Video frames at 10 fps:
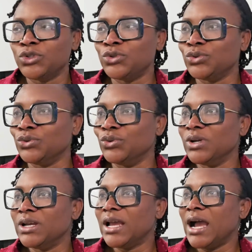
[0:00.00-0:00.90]
to
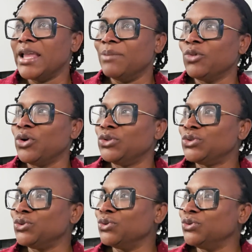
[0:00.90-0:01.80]

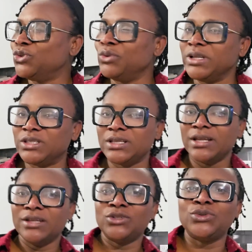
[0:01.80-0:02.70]
do it
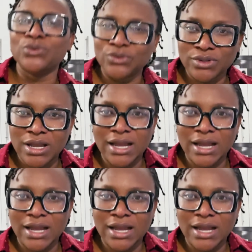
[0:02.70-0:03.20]
soon.